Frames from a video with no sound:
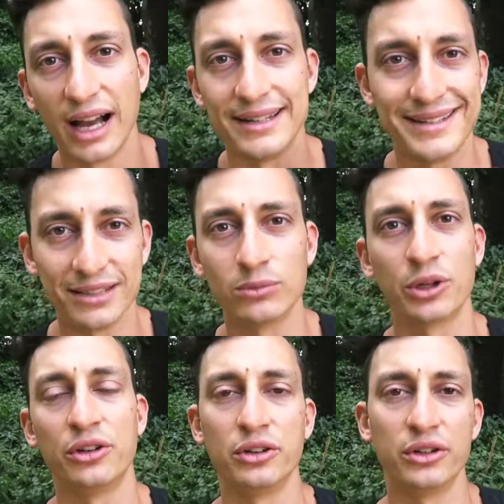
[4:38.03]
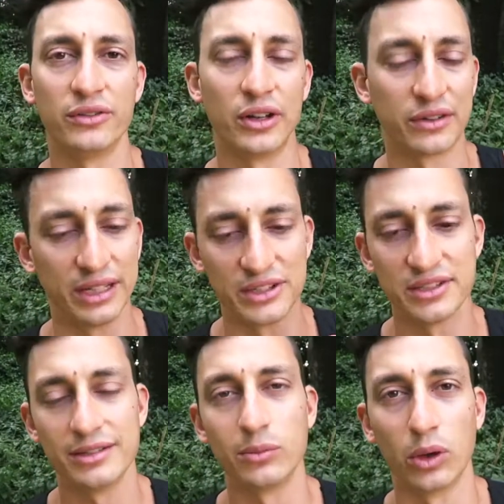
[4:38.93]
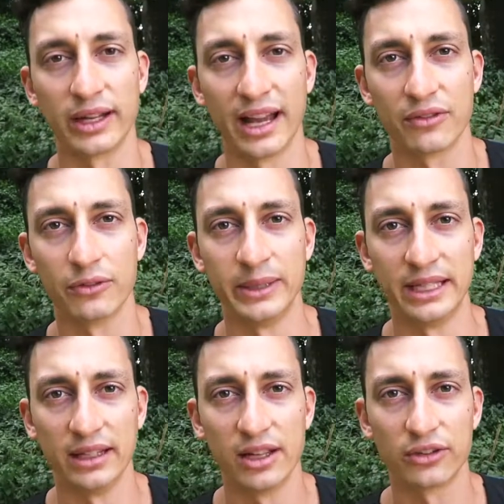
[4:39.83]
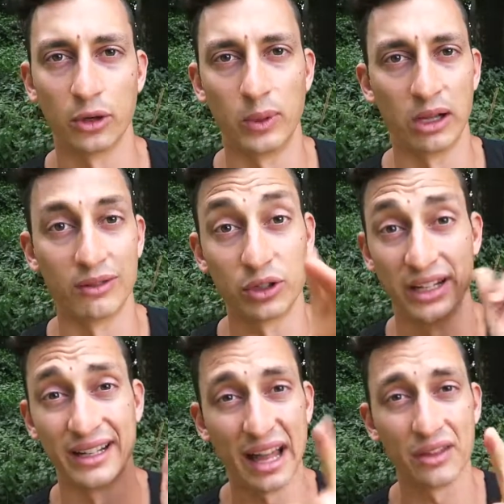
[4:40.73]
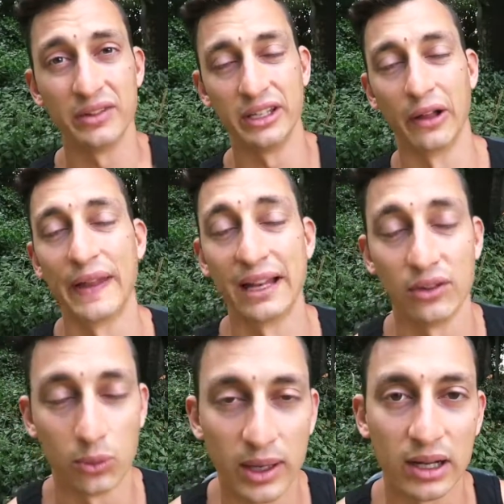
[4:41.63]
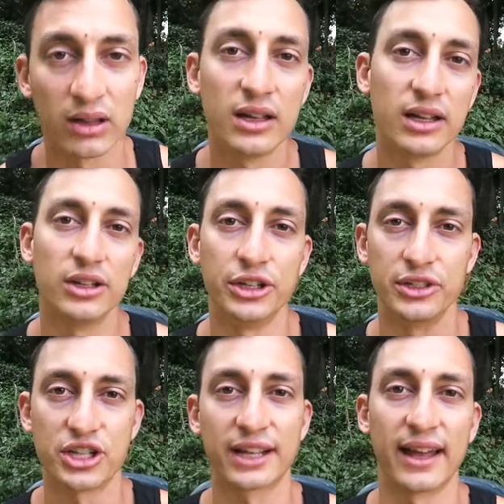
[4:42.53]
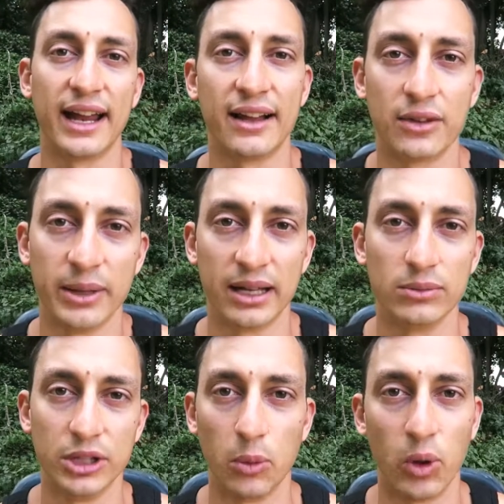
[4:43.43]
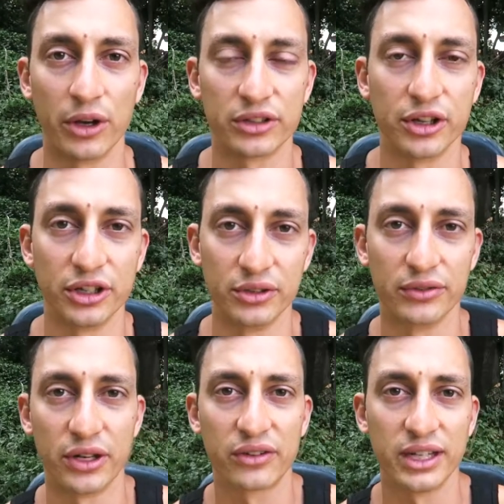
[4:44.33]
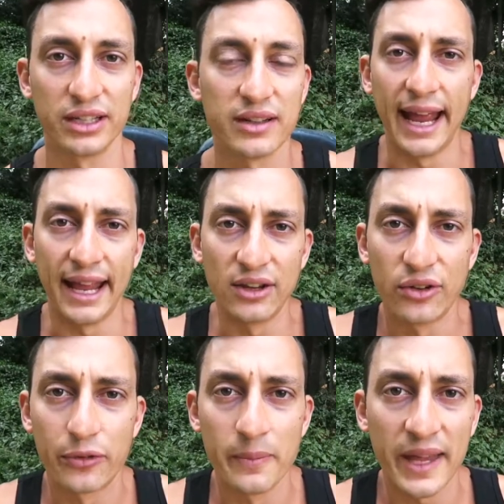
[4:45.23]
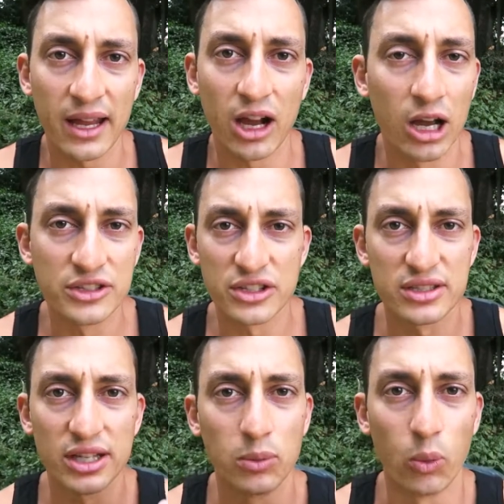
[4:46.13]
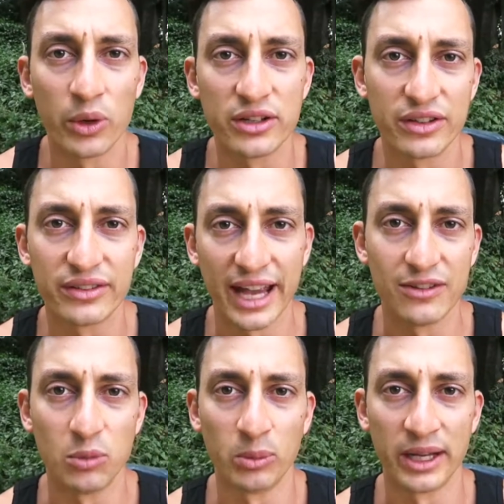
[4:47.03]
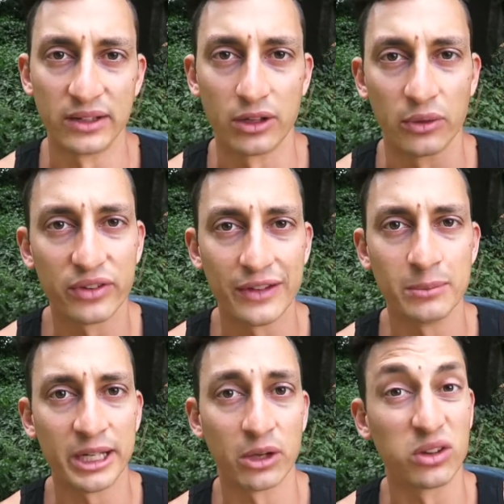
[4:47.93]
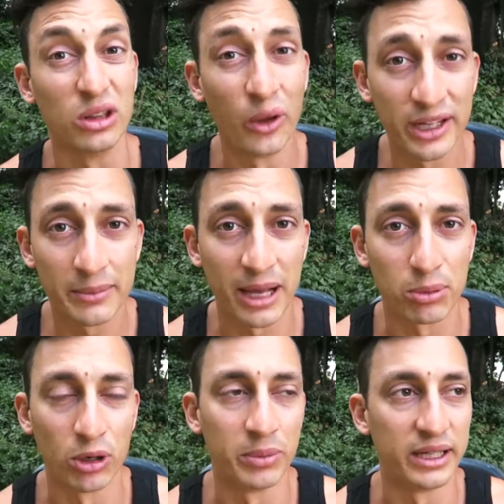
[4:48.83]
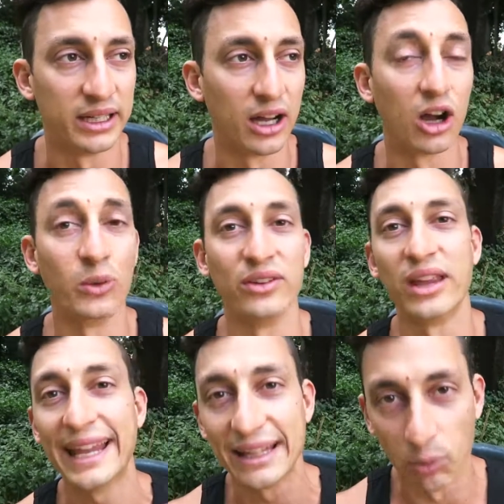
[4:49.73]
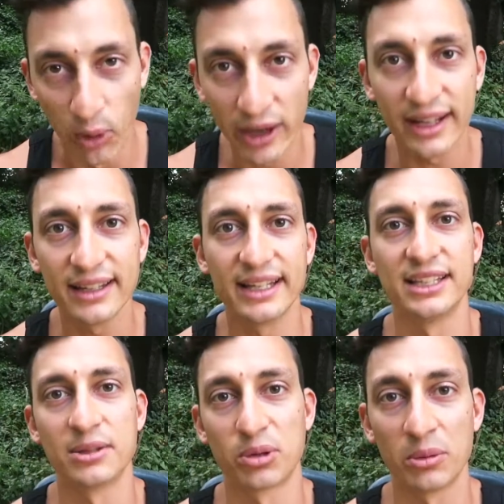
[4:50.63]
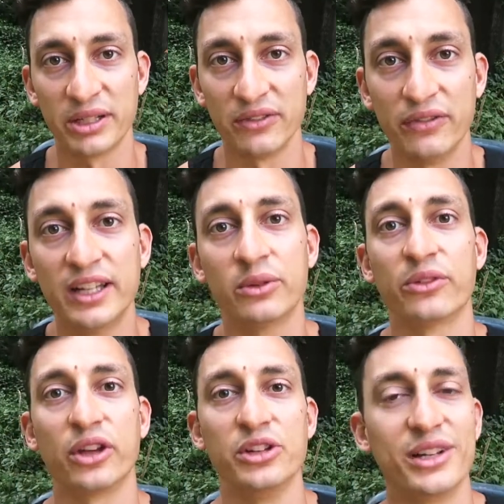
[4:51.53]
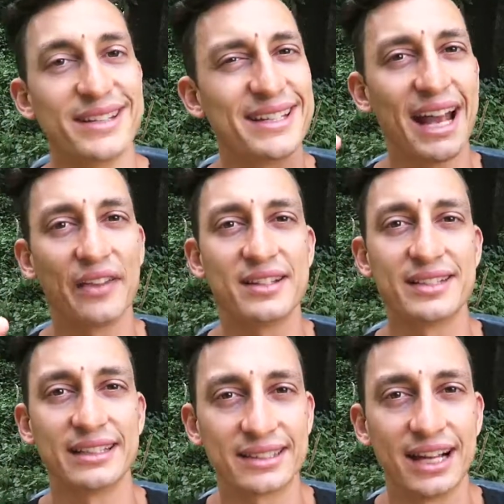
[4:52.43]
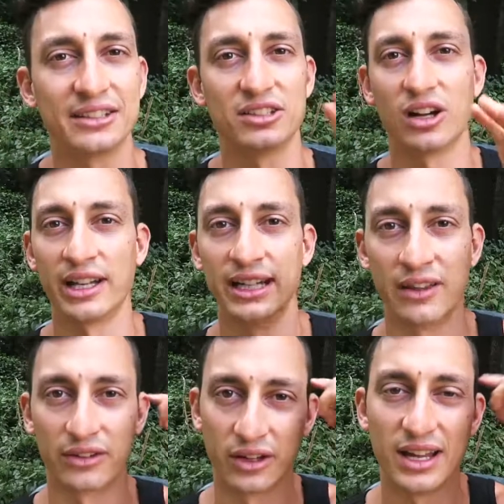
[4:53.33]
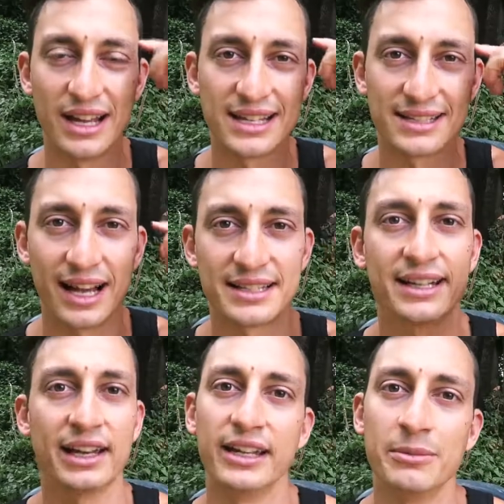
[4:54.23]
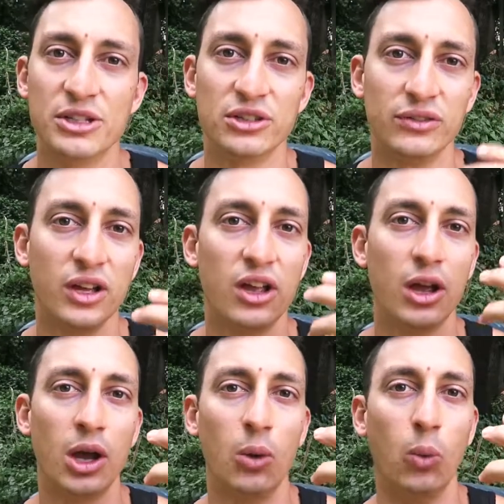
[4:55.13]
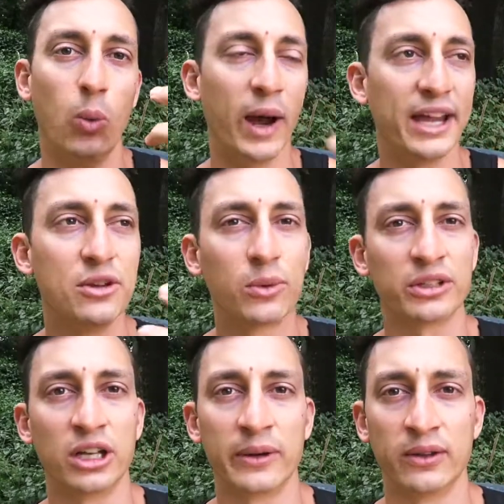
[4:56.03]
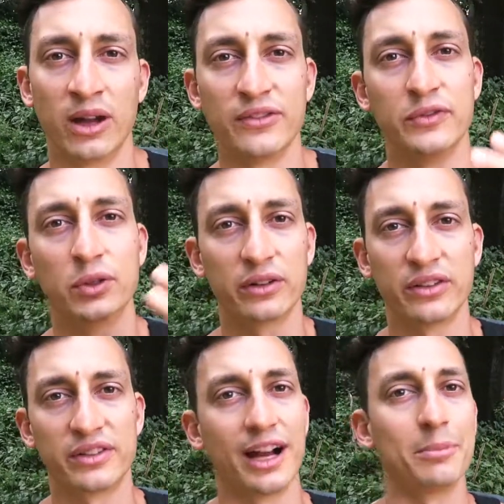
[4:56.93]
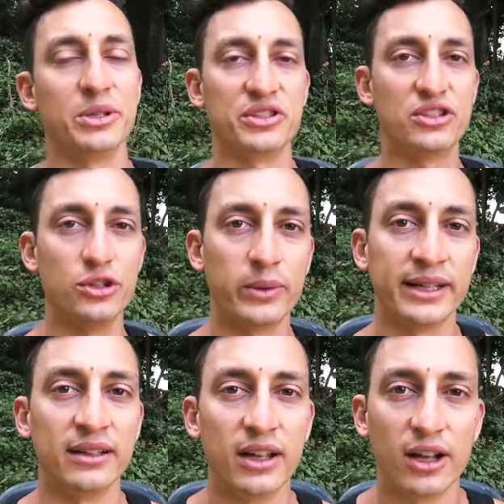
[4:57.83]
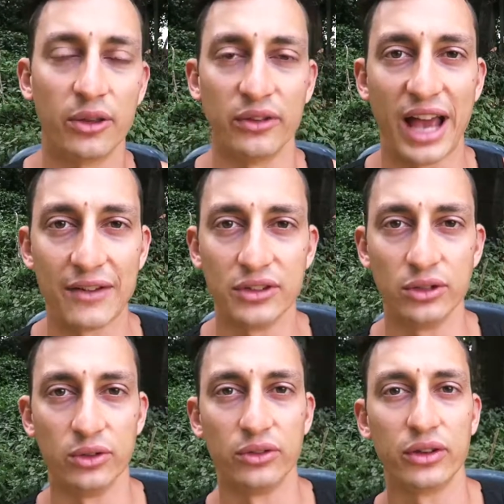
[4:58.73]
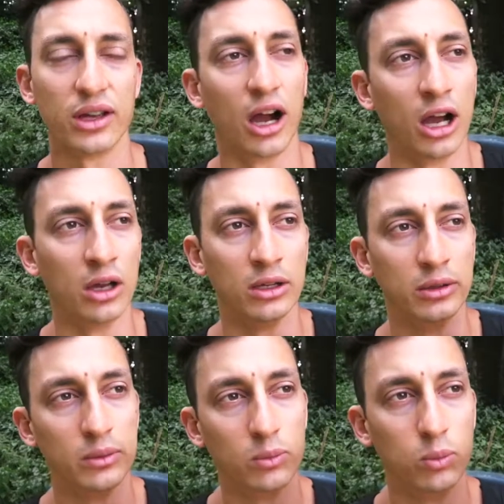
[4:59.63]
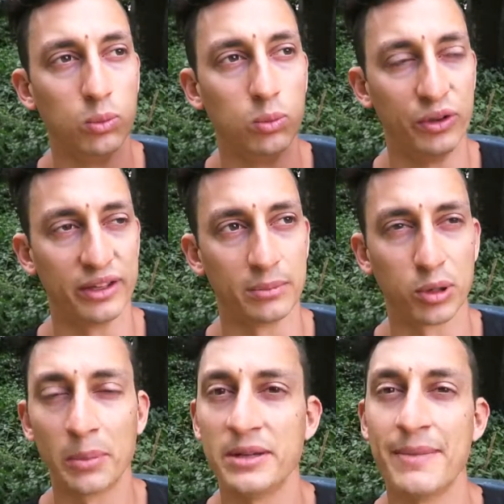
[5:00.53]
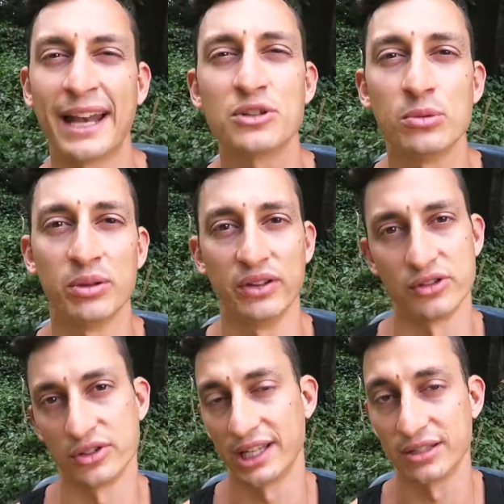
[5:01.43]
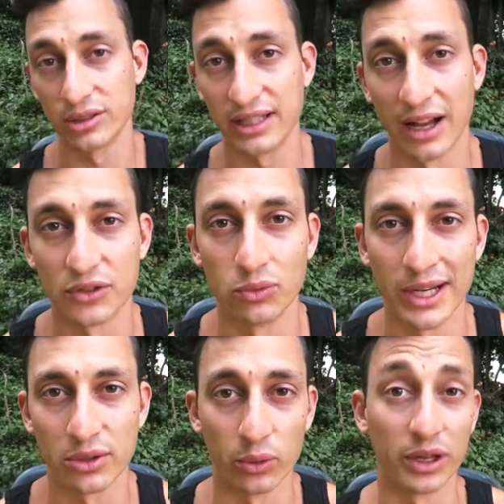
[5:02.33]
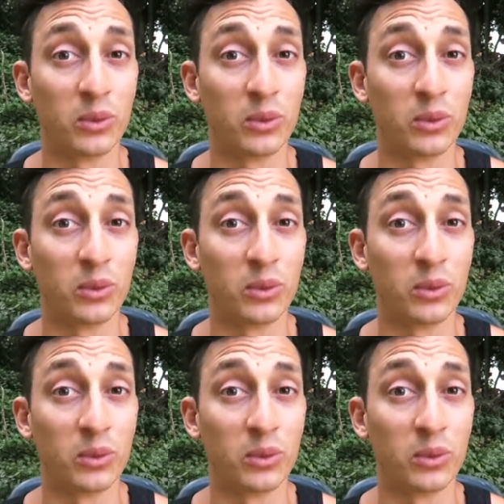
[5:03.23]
I didn't want to do university. It just didn't work out for me so well. I've got another video on that as well. You can check that out. It's about, why not to go to university. And from there, I just wanted to save more money. So I was saving money. I was learning about property. I was working in the property field. So you can see how these things start to tie together. So start to get an image of where you want to go in life. You've got to start pursuing those avenues. I was in a property management position, so it's looking after rentals.